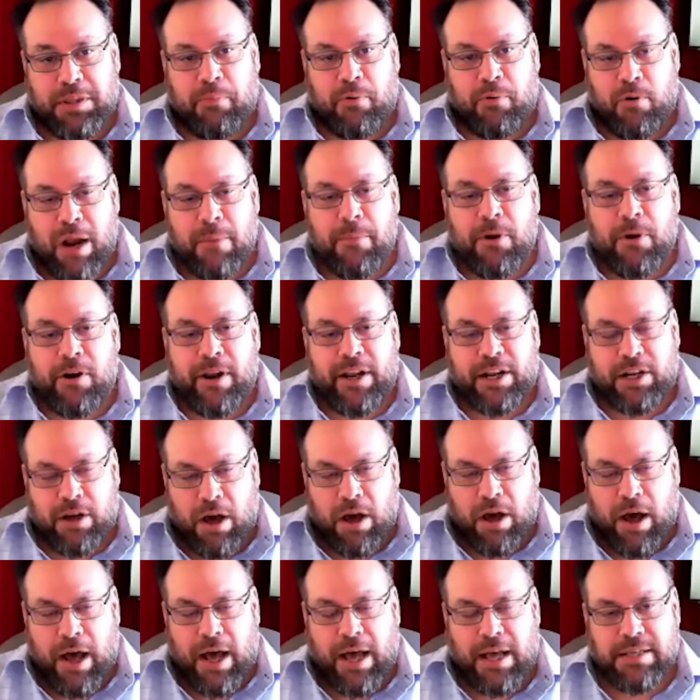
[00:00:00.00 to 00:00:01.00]
primary
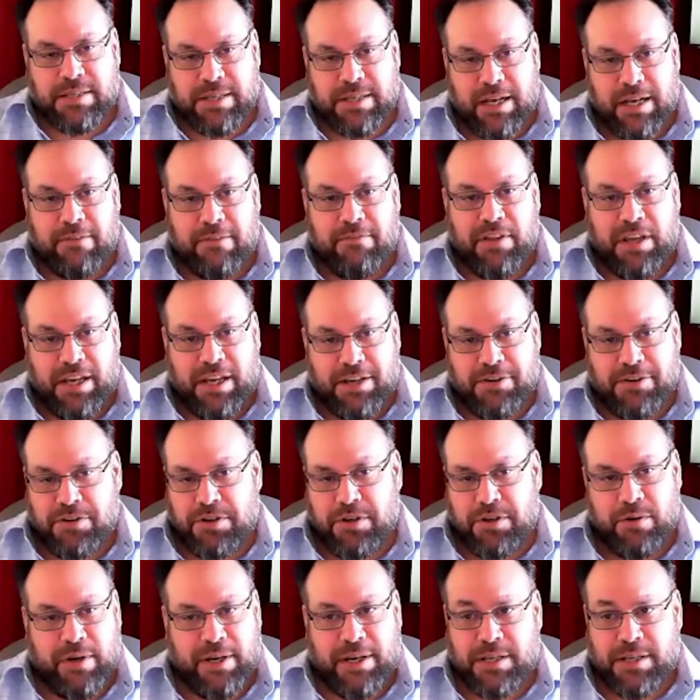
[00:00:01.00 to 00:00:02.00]
cause of the
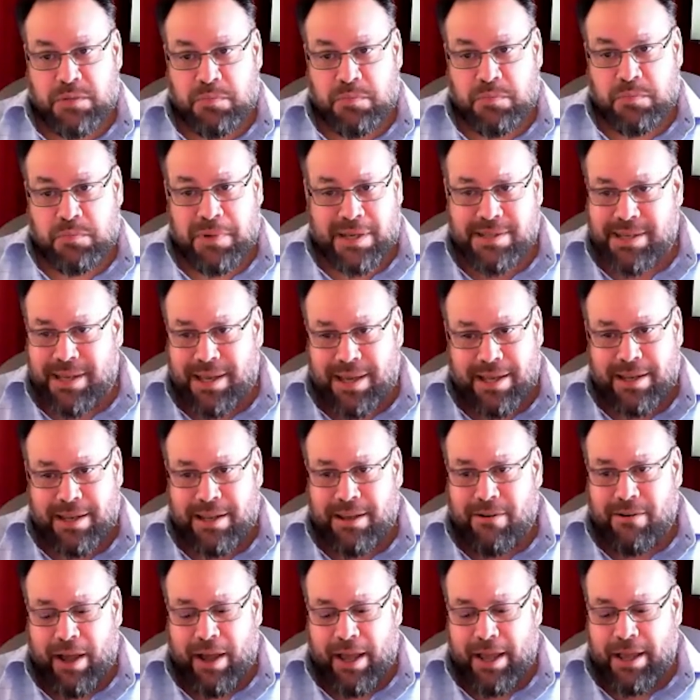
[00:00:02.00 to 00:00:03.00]
issue is. Because again,
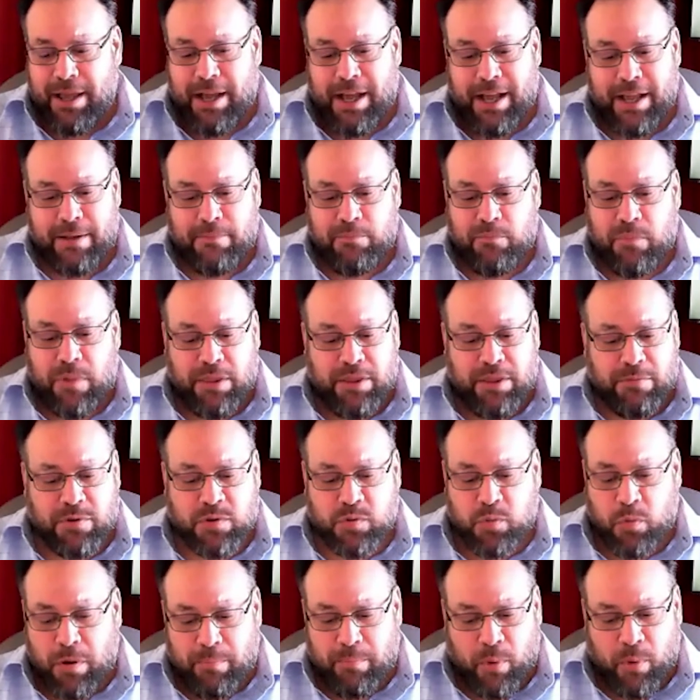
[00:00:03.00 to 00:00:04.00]
there
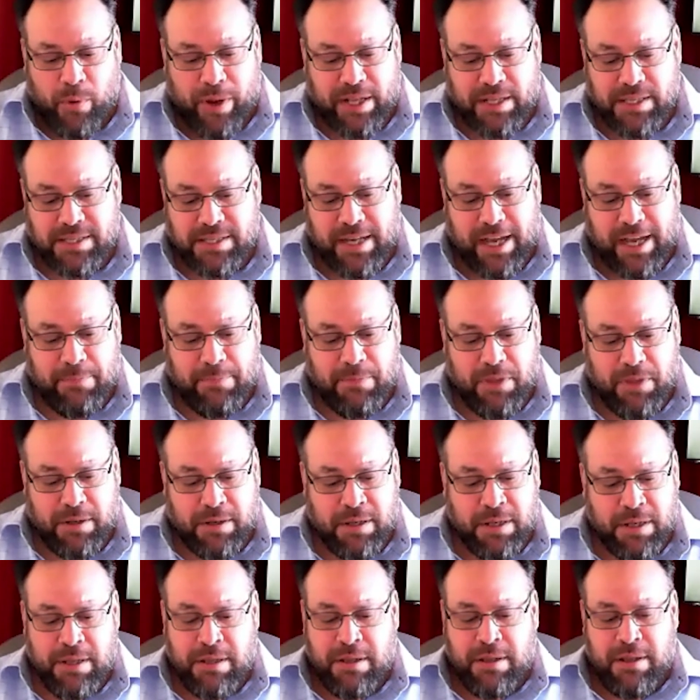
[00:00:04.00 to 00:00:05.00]
was one point in time
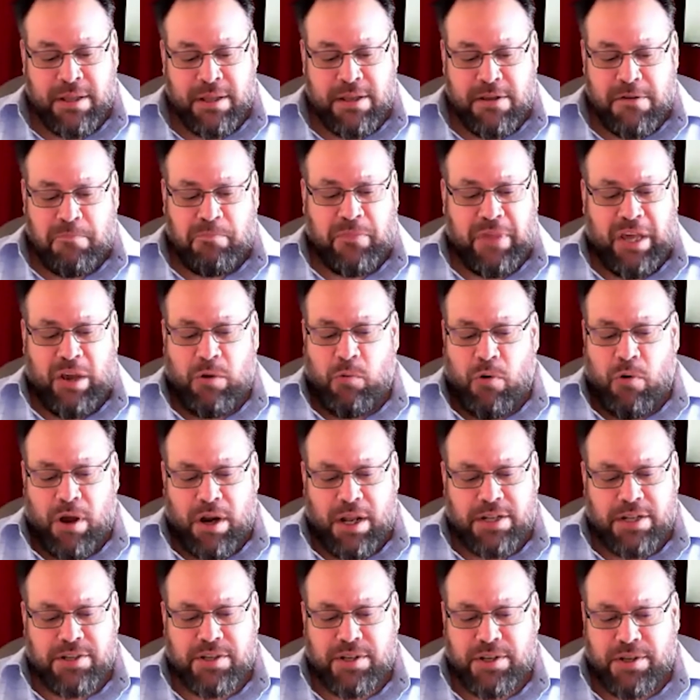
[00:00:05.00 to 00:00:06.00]
that they
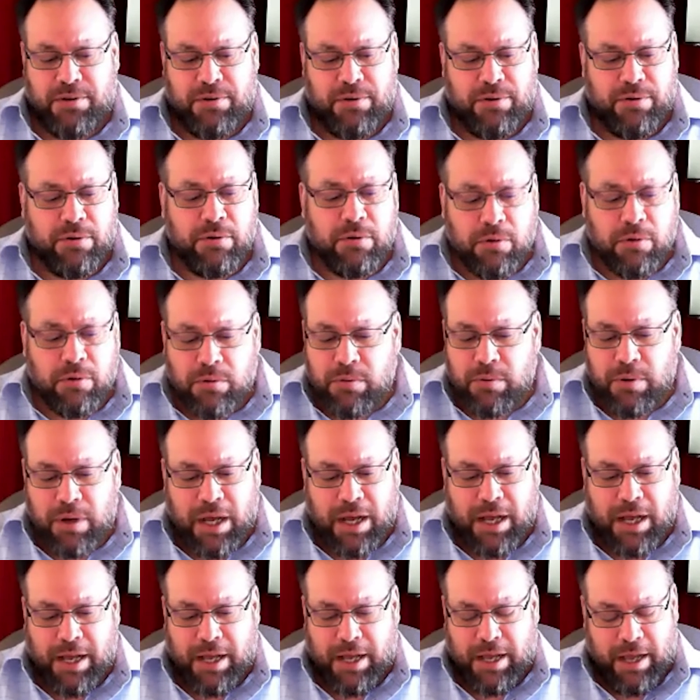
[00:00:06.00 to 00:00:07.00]
wanted to,
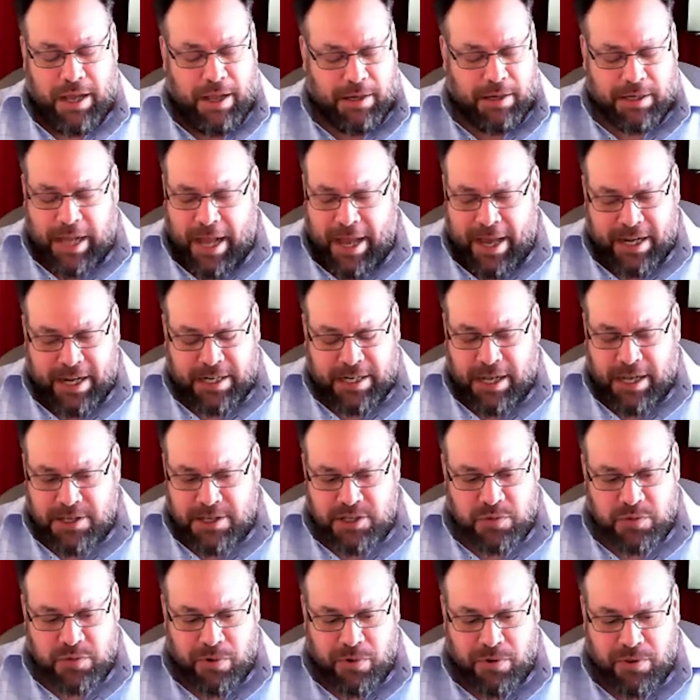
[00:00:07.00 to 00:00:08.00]
I had a
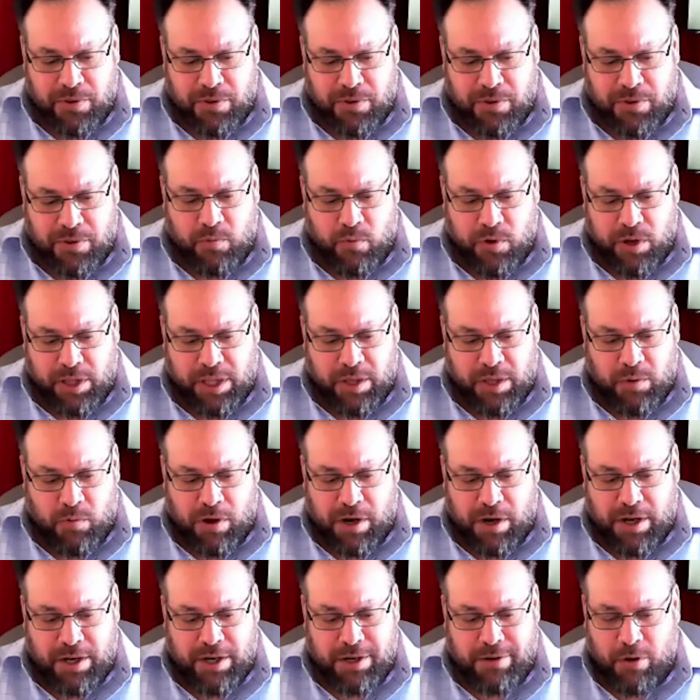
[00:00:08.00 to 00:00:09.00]
customer that really
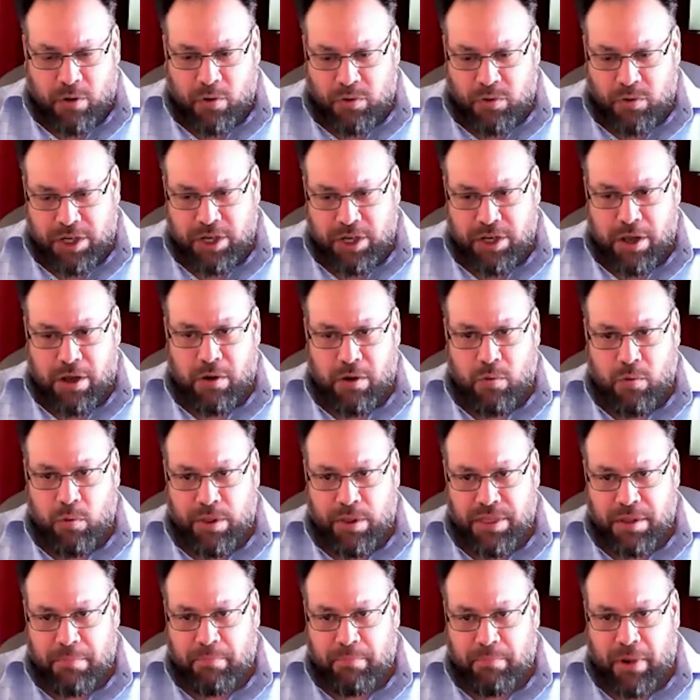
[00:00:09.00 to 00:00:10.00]
wanted to only know
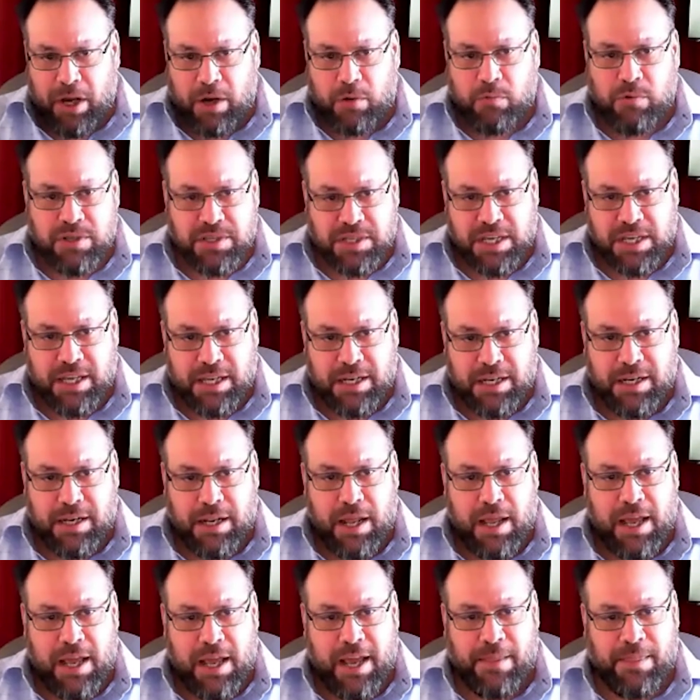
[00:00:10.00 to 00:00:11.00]
when the bug was
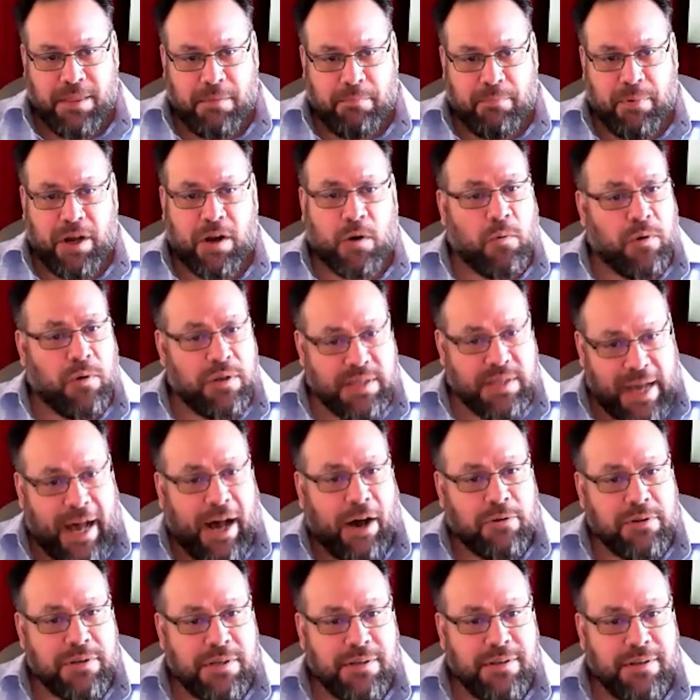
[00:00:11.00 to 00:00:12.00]
in and the bug was
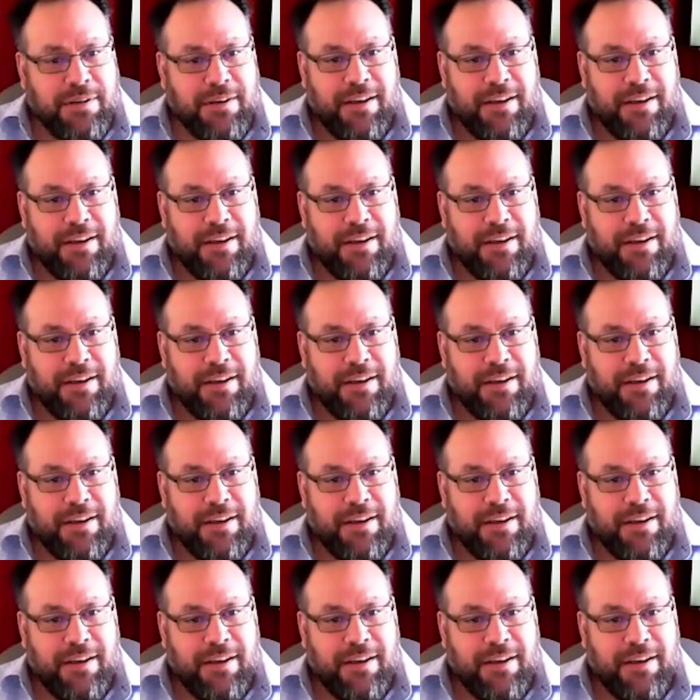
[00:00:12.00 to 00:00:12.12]
out.